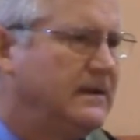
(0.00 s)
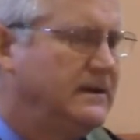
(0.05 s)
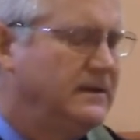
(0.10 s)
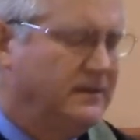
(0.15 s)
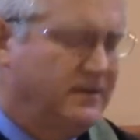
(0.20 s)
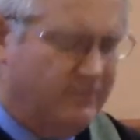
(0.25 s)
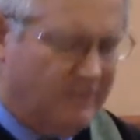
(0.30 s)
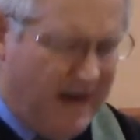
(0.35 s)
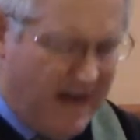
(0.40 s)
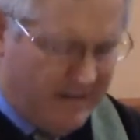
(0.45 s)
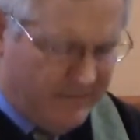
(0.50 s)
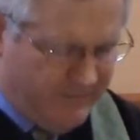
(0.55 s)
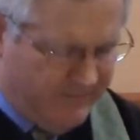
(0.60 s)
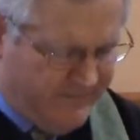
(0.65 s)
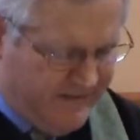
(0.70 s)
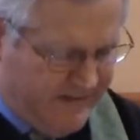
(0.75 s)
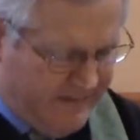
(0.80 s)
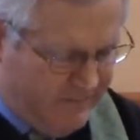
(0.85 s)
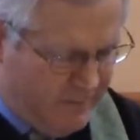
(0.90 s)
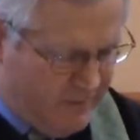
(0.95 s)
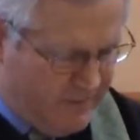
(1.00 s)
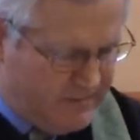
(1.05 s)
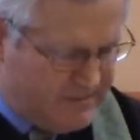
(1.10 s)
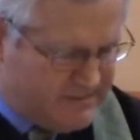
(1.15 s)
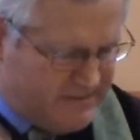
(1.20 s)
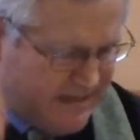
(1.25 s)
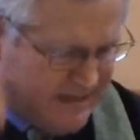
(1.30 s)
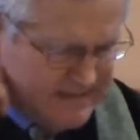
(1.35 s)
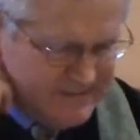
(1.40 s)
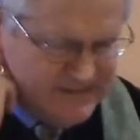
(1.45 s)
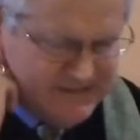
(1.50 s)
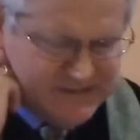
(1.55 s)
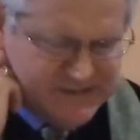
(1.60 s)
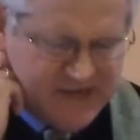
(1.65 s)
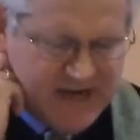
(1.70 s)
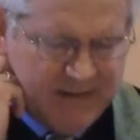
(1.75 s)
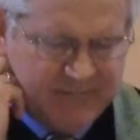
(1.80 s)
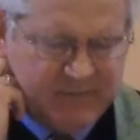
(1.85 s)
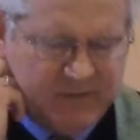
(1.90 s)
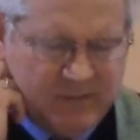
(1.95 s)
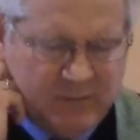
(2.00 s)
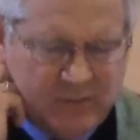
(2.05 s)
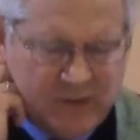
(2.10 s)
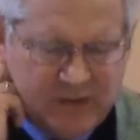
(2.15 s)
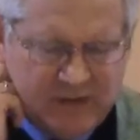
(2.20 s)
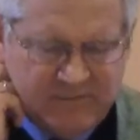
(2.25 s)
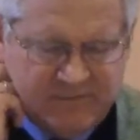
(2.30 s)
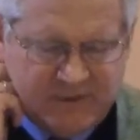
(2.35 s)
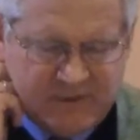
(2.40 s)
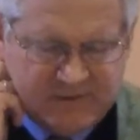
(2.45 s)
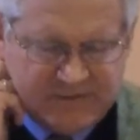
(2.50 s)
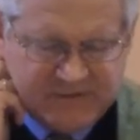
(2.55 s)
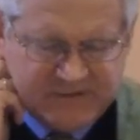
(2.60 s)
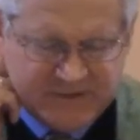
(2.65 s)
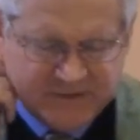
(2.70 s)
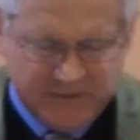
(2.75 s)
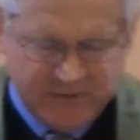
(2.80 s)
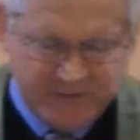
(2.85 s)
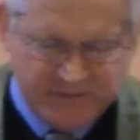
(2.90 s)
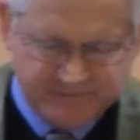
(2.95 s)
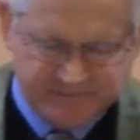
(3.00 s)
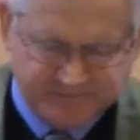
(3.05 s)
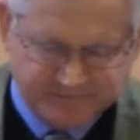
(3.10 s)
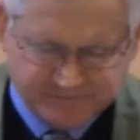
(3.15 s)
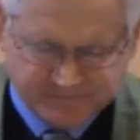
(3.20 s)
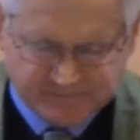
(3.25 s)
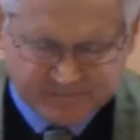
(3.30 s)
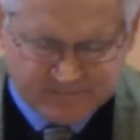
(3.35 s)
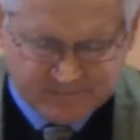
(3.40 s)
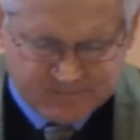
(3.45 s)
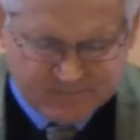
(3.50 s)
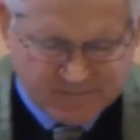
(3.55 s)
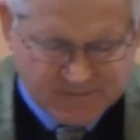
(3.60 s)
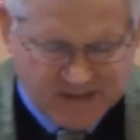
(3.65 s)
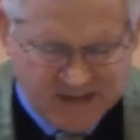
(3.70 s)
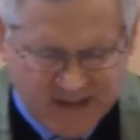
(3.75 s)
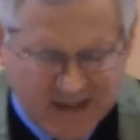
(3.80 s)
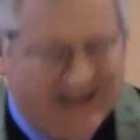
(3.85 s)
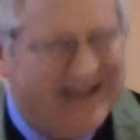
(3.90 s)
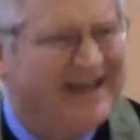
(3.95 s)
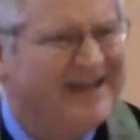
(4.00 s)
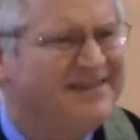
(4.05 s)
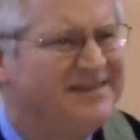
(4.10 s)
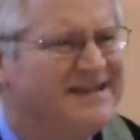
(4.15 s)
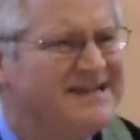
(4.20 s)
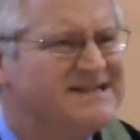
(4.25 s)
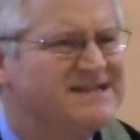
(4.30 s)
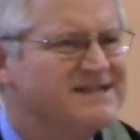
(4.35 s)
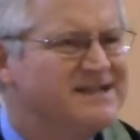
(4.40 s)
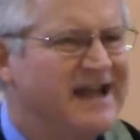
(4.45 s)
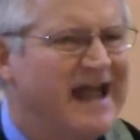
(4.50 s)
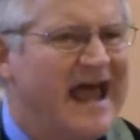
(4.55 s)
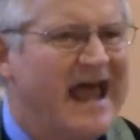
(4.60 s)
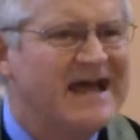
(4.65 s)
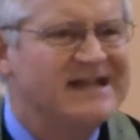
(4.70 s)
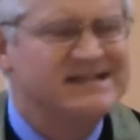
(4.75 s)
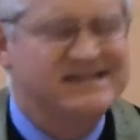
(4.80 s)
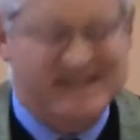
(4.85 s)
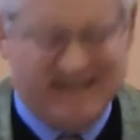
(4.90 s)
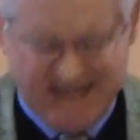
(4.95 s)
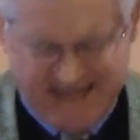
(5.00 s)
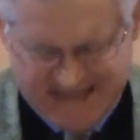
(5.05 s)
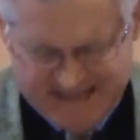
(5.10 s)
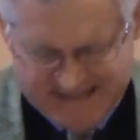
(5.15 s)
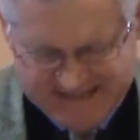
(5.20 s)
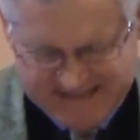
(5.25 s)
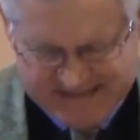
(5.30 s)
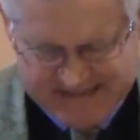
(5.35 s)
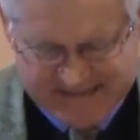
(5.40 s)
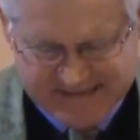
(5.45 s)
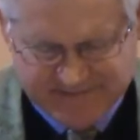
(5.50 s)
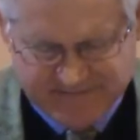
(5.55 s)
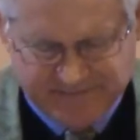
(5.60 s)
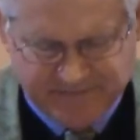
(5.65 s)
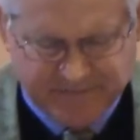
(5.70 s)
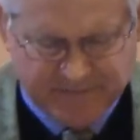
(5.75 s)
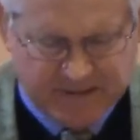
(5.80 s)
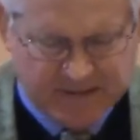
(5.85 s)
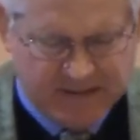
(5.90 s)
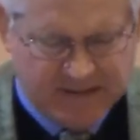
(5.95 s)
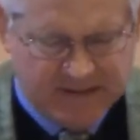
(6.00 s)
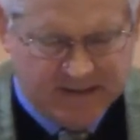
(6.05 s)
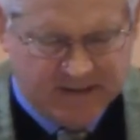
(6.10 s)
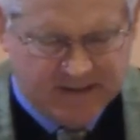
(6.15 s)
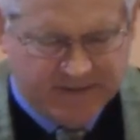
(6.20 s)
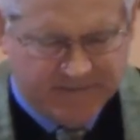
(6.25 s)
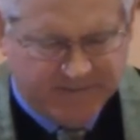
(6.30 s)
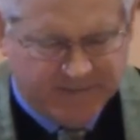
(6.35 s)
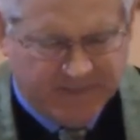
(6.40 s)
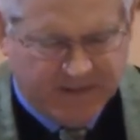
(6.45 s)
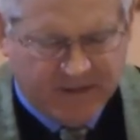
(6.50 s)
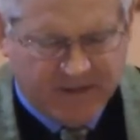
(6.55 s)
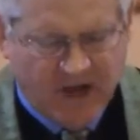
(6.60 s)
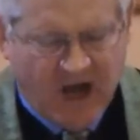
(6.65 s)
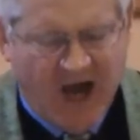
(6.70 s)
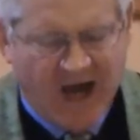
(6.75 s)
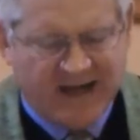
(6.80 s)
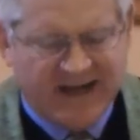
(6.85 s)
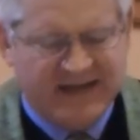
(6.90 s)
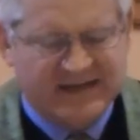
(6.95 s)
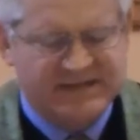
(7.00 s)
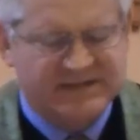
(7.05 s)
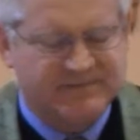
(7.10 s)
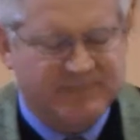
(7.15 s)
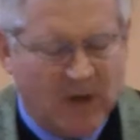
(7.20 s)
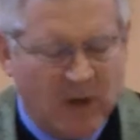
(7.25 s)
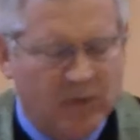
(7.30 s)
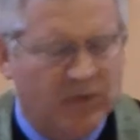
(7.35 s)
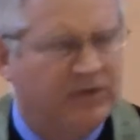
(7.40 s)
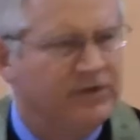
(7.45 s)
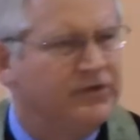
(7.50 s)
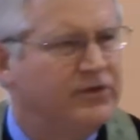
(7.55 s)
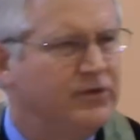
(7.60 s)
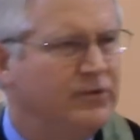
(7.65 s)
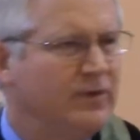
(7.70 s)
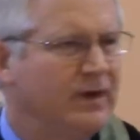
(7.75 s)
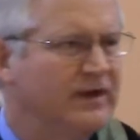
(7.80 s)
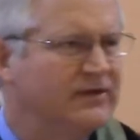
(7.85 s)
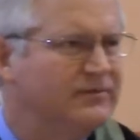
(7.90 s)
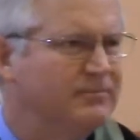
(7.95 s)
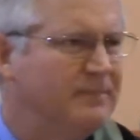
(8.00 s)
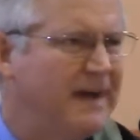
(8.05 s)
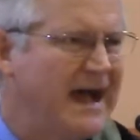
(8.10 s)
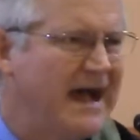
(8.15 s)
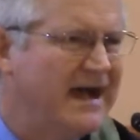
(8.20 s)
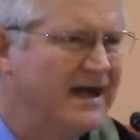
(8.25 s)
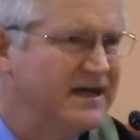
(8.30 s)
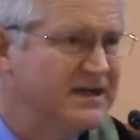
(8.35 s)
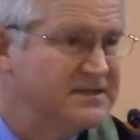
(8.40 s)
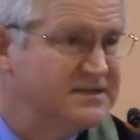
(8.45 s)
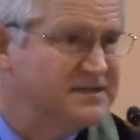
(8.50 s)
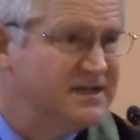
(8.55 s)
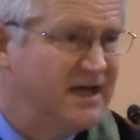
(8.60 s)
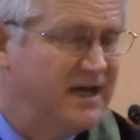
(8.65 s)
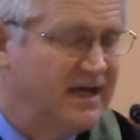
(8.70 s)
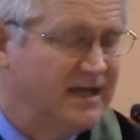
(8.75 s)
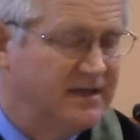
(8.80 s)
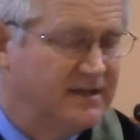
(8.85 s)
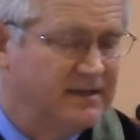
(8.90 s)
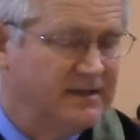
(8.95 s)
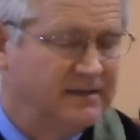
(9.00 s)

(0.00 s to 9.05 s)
The writer of Hebrews says in chapter 1, verse 2, in these last days, God has spoken to us by the Son.